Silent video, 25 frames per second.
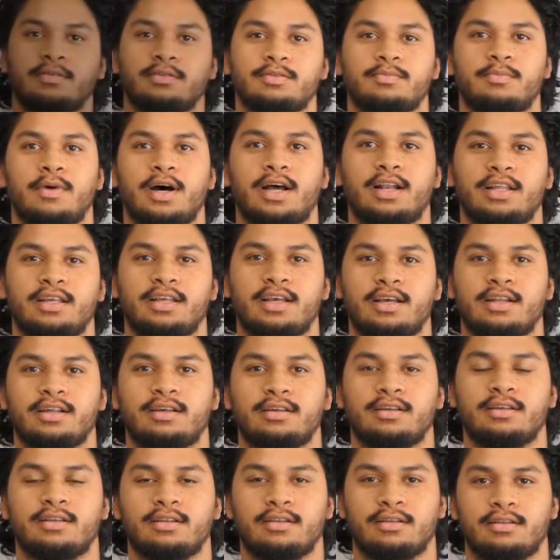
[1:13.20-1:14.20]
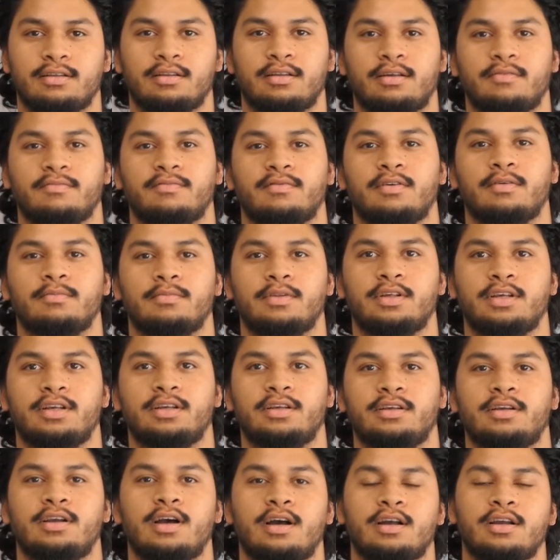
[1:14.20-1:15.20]
name is Marley Allen. I'm from
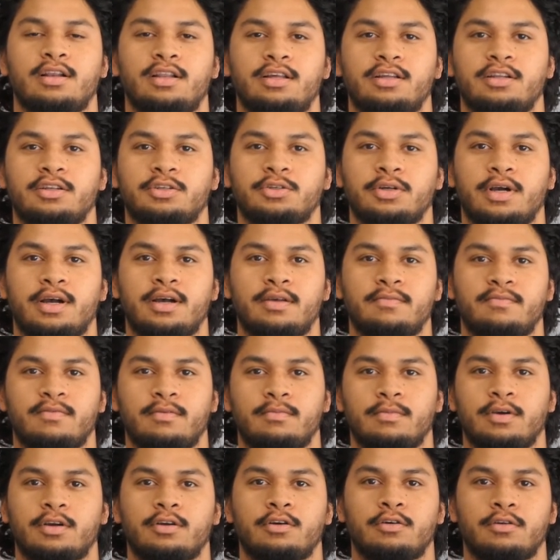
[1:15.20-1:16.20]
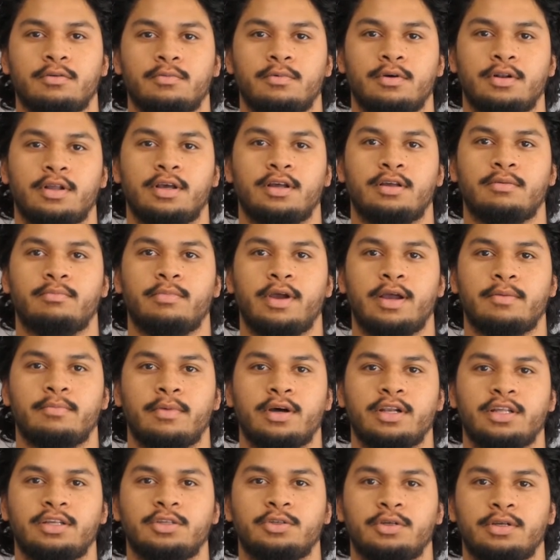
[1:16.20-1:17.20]
the Gangalidda tribe on the Gunamulla Bear
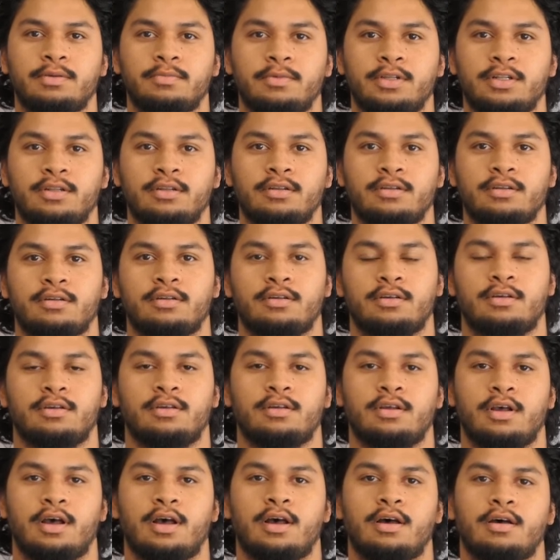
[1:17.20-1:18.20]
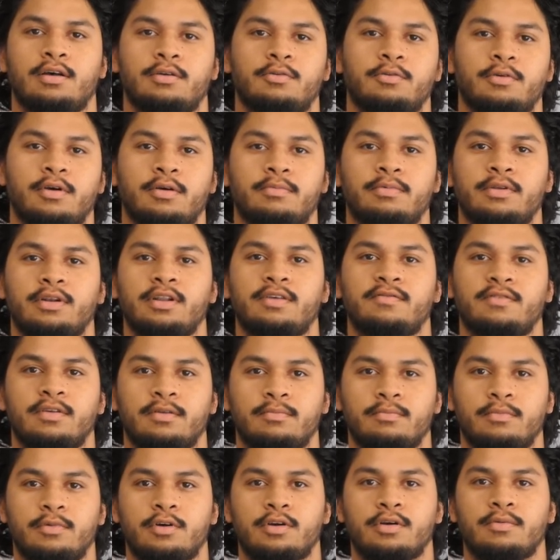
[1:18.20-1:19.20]
Money Agreement. I grew up and lived
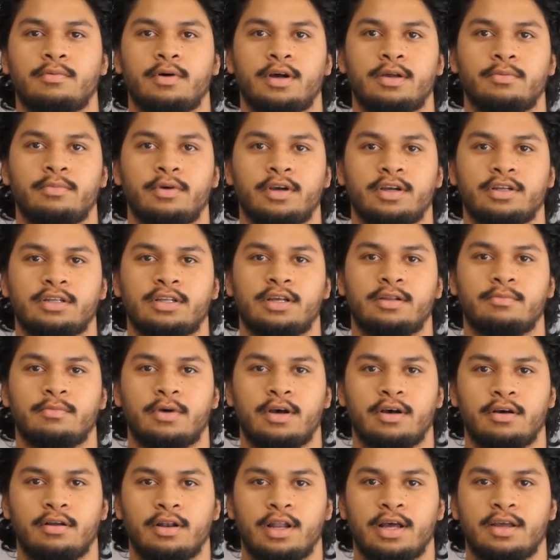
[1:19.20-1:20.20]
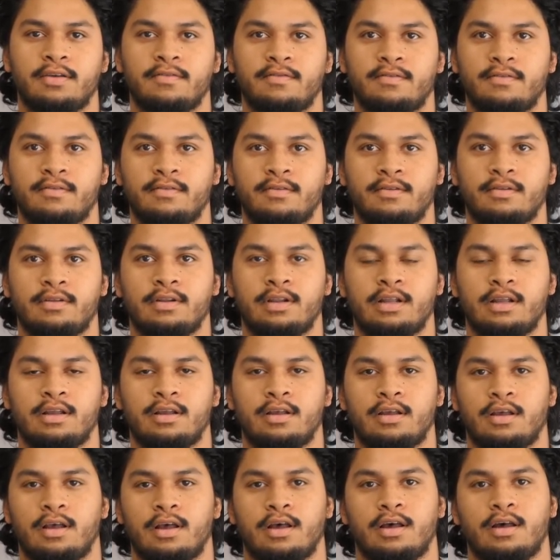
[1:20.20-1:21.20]
in Mungaroi Burktown my whole life.
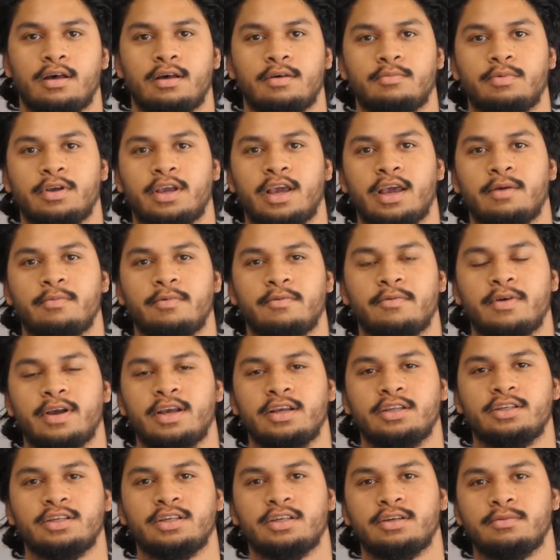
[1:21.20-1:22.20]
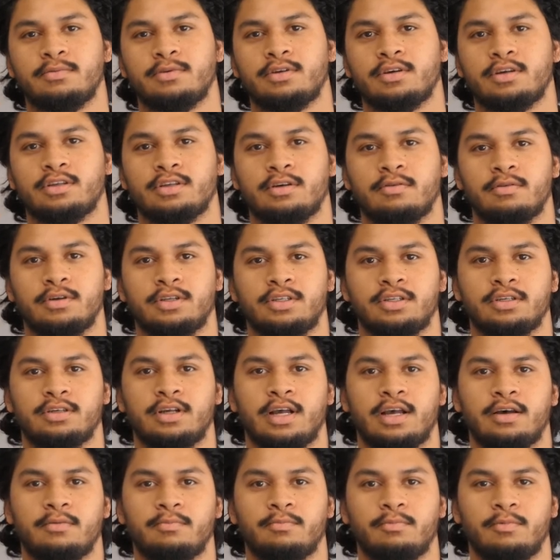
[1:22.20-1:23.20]
I became a ranger because I wanted to
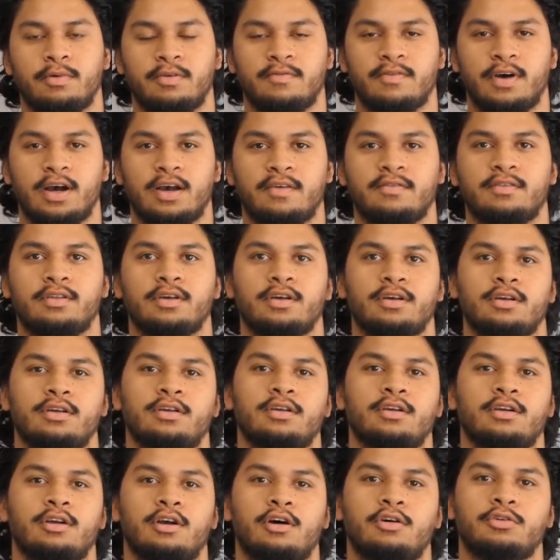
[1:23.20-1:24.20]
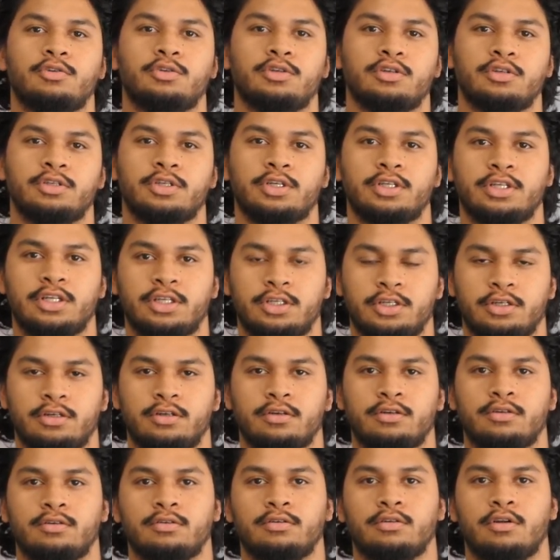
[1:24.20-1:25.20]
help revive the culture and
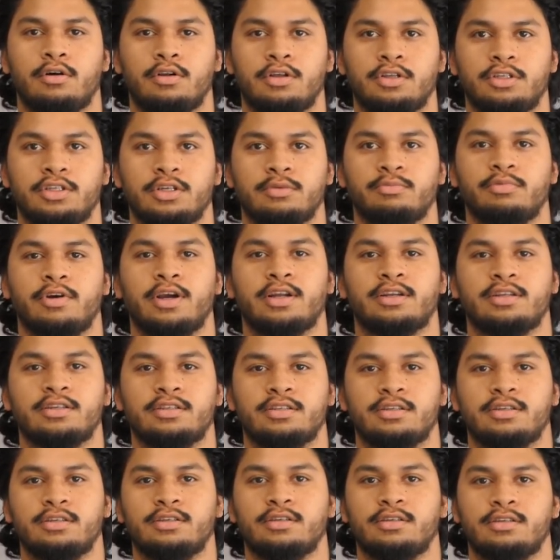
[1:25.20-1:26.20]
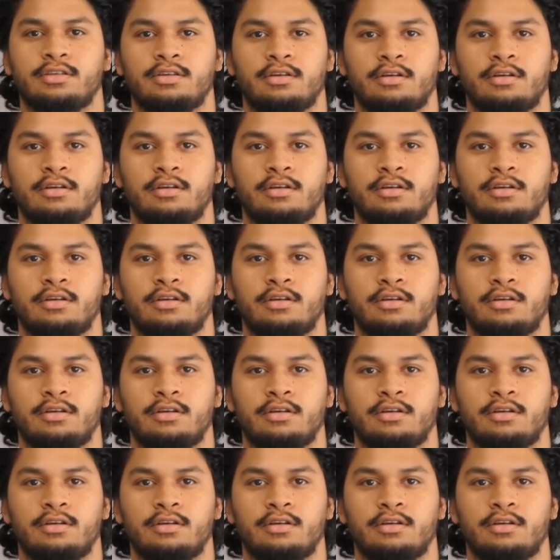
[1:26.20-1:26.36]
traditional knowledge and practices